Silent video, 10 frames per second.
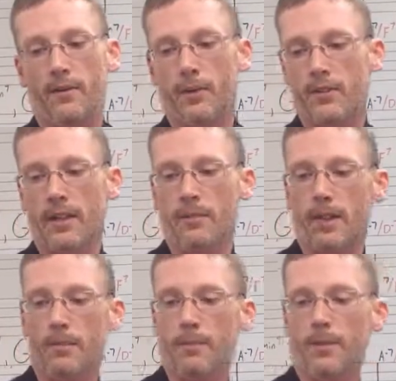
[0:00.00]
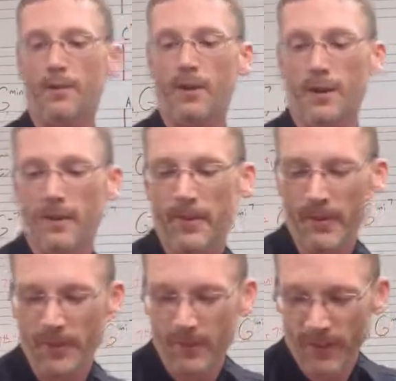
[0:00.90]
once I get my computer loaded up here,
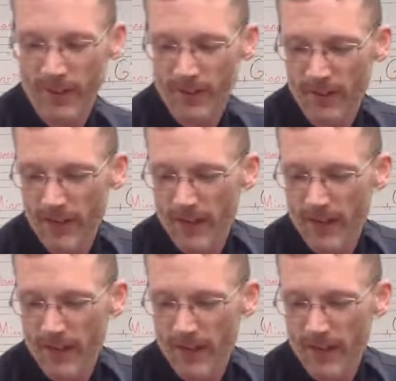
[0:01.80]
here we go,